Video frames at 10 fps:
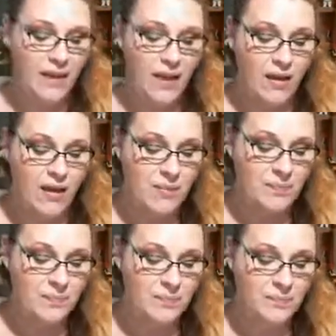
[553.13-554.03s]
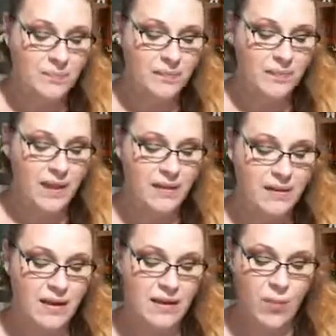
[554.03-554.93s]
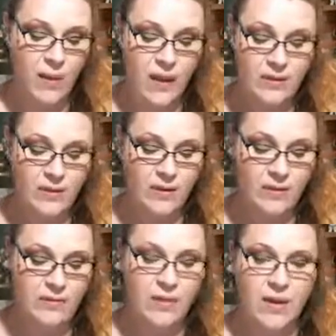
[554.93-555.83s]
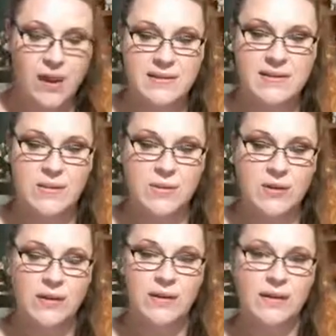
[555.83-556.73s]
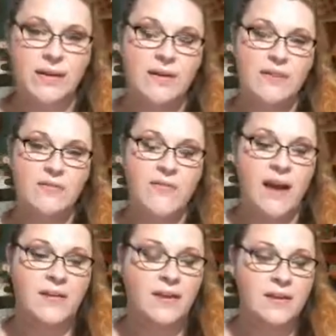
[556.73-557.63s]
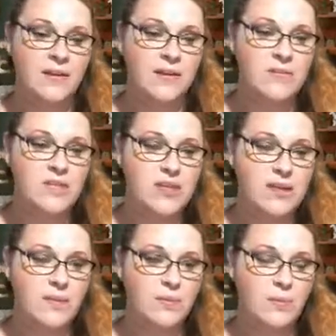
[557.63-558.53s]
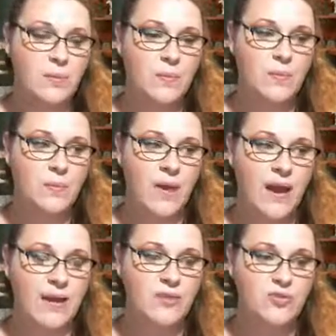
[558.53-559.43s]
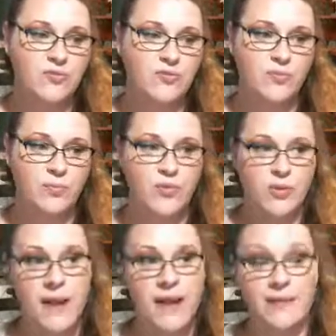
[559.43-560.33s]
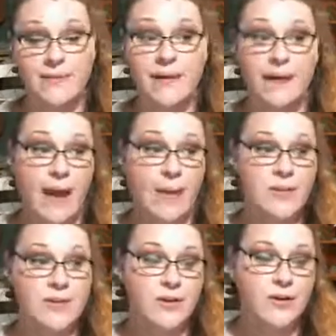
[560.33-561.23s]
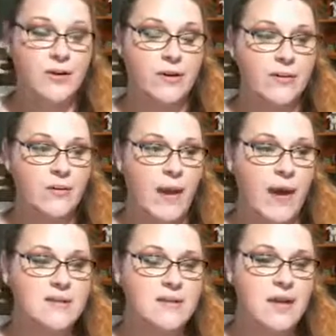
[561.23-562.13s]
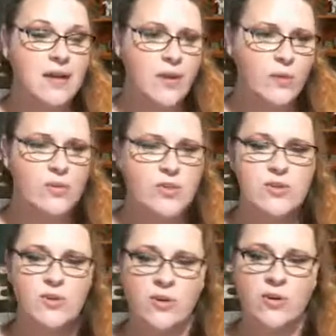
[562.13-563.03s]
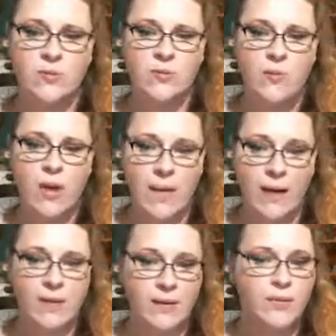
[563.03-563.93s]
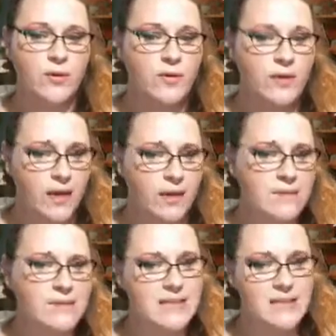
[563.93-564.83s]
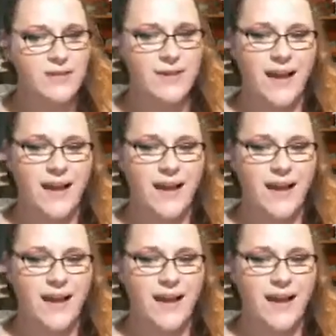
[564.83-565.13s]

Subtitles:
And in a way, they're kind of similar in the fact that she had a traumatic thing happen to her in the past, which you do learn about in book 3 teaser.